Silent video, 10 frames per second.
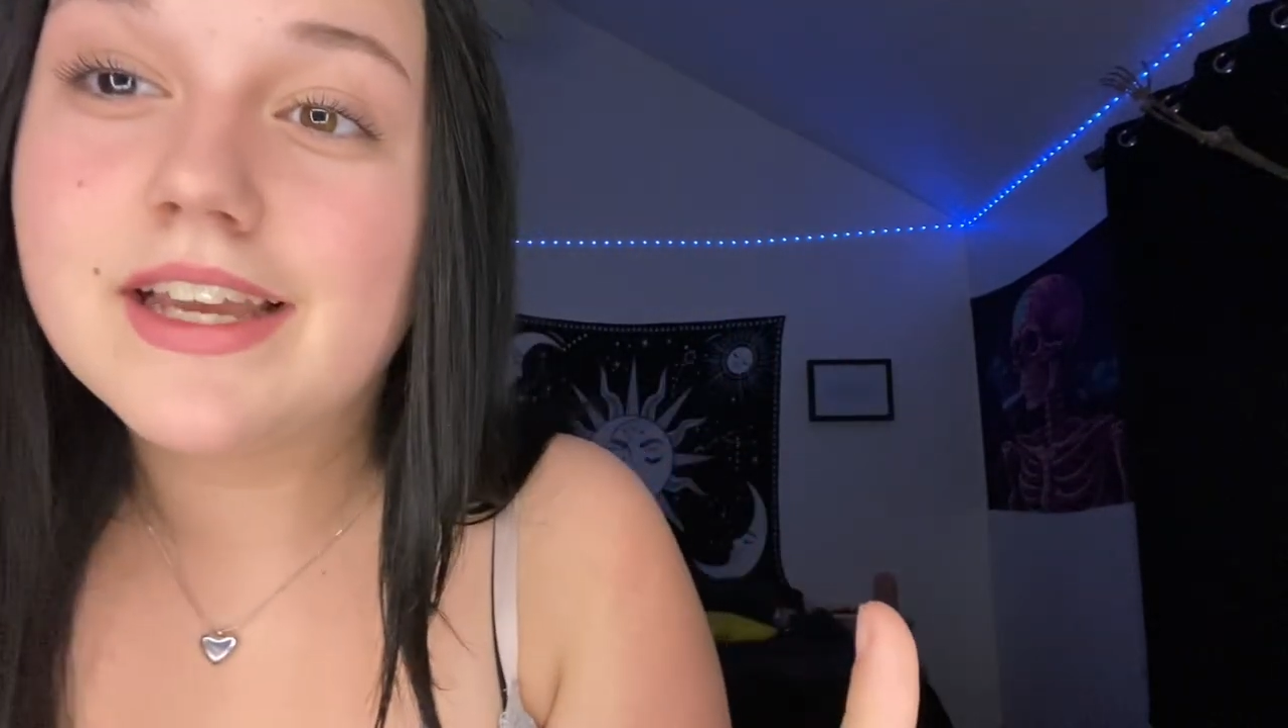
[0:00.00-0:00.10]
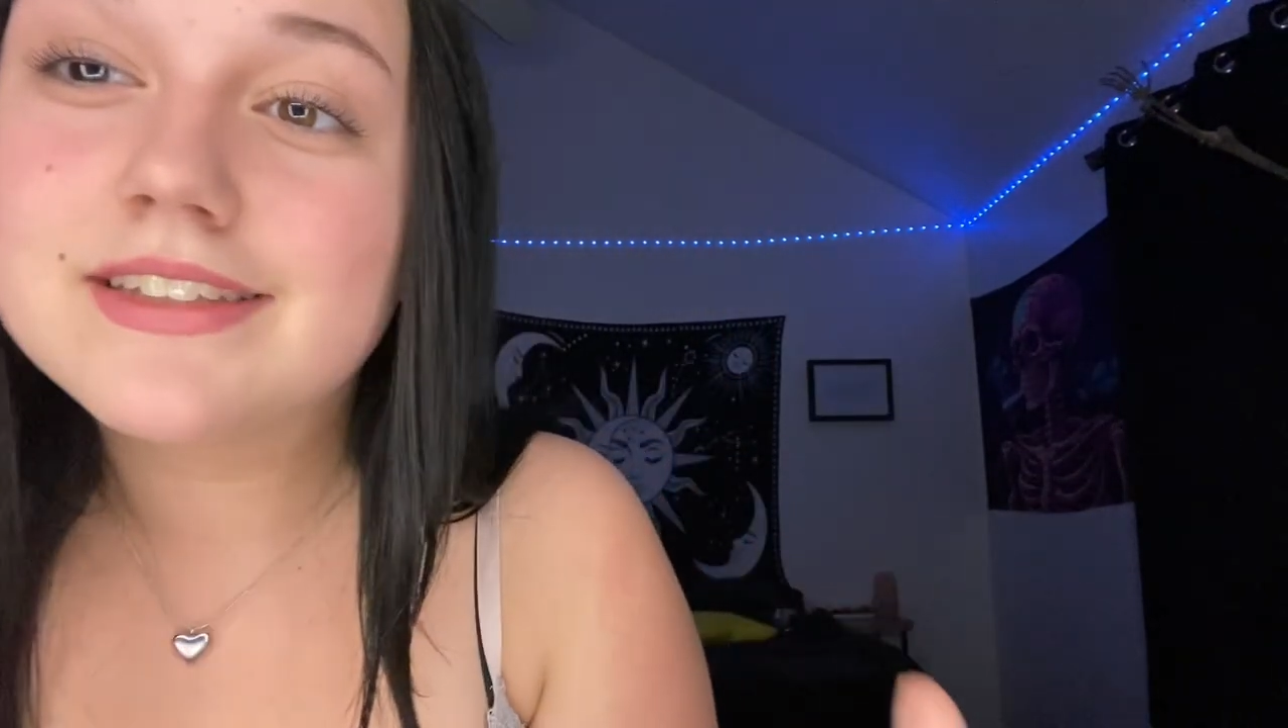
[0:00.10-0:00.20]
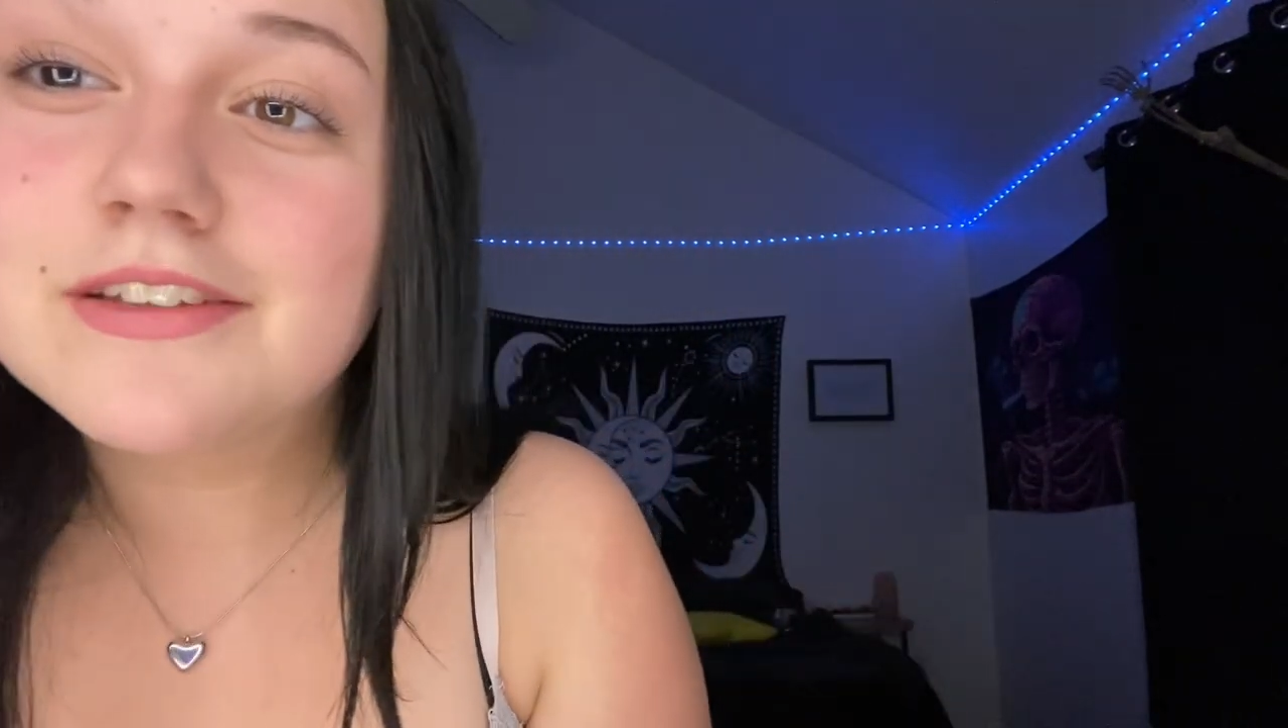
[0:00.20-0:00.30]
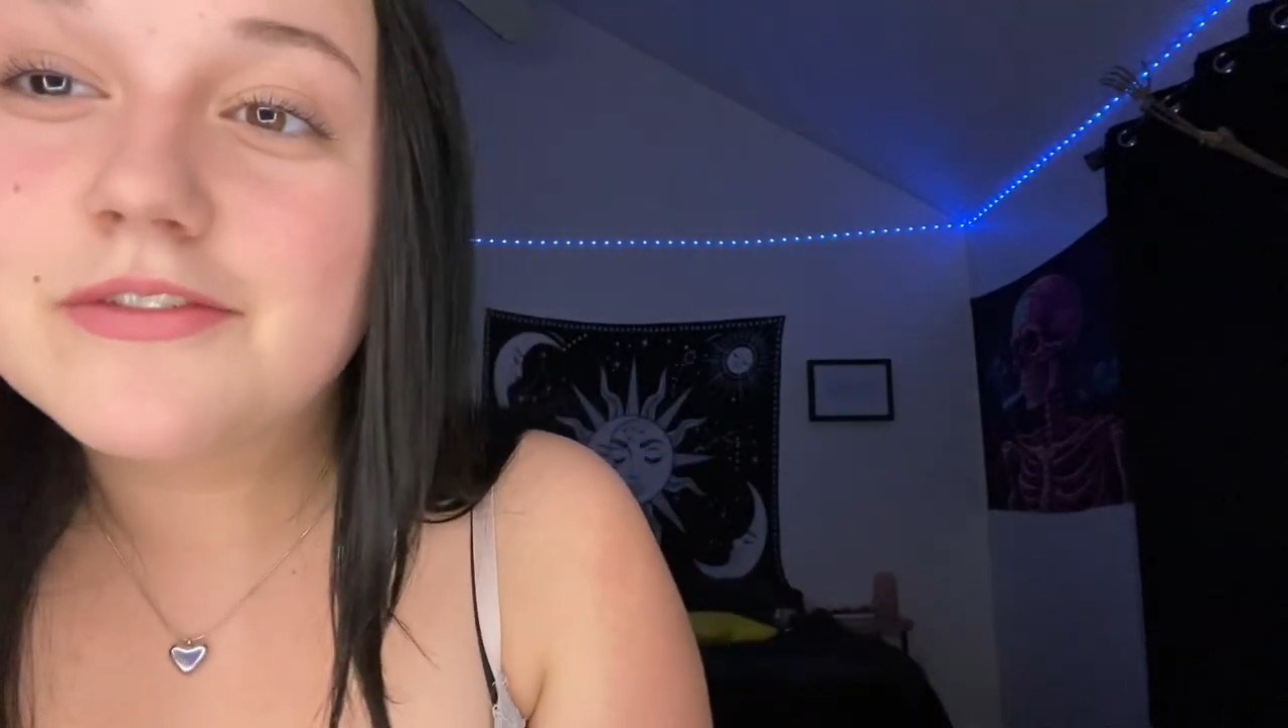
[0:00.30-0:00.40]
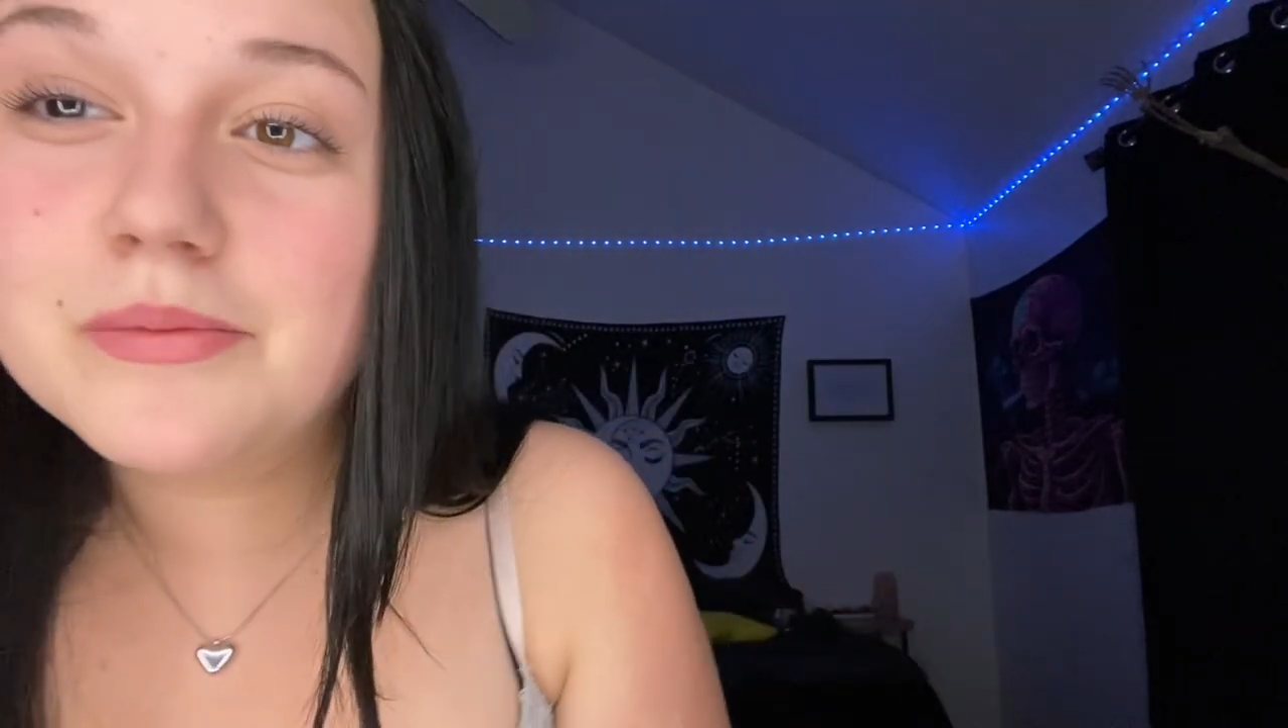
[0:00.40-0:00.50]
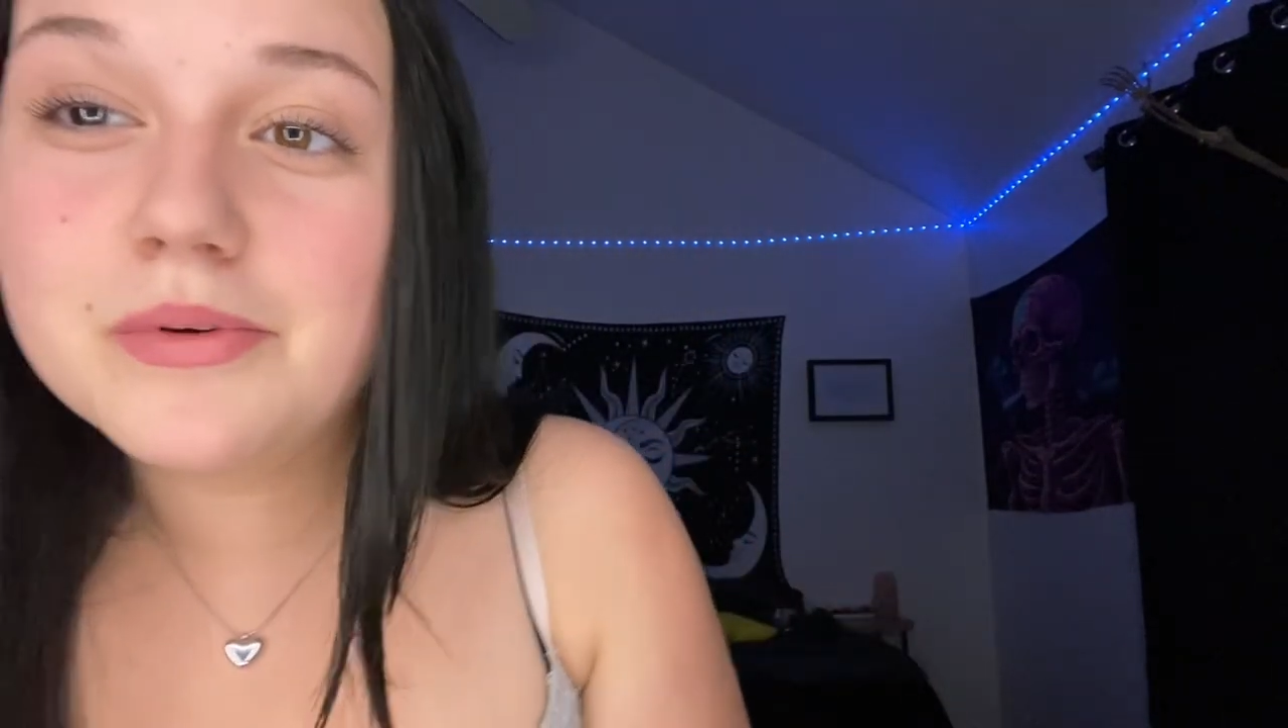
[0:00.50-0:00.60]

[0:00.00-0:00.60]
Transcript: asking for a